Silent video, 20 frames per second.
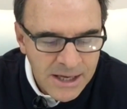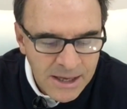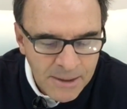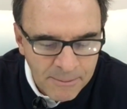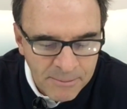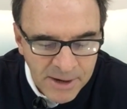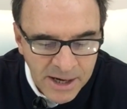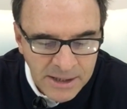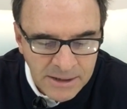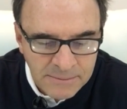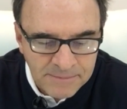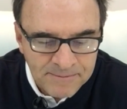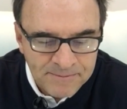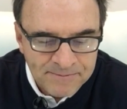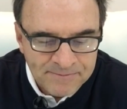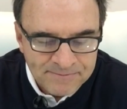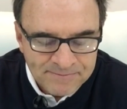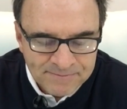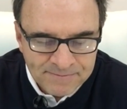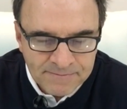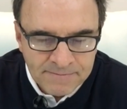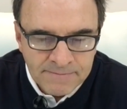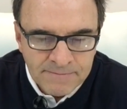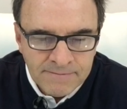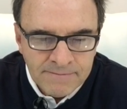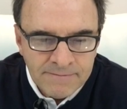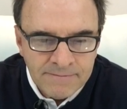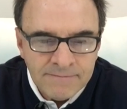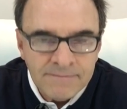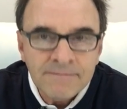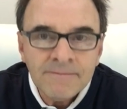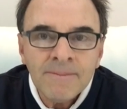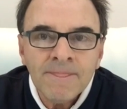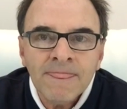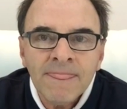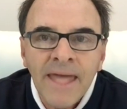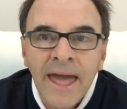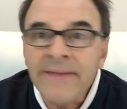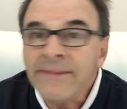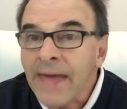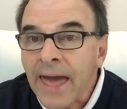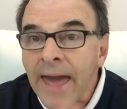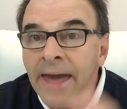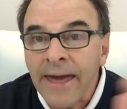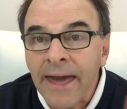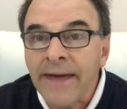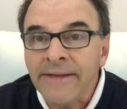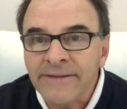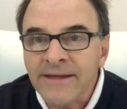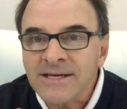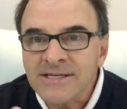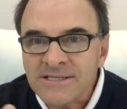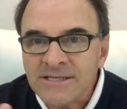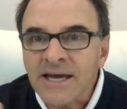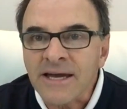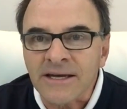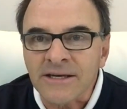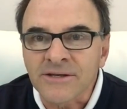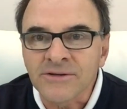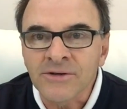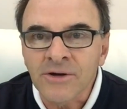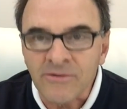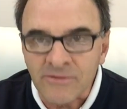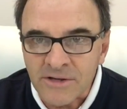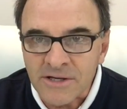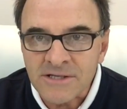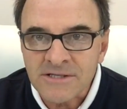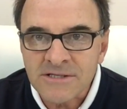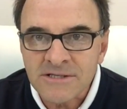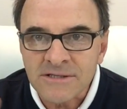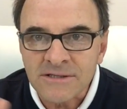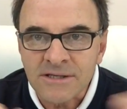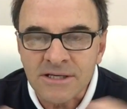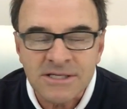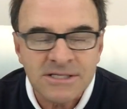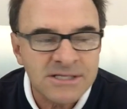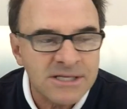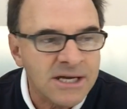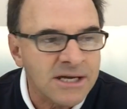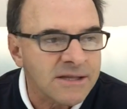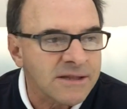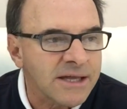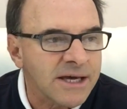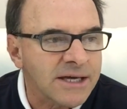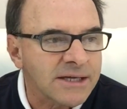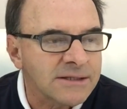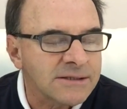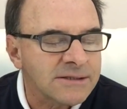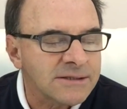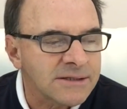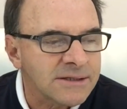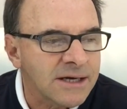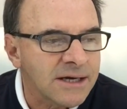But, and they say, this, they say that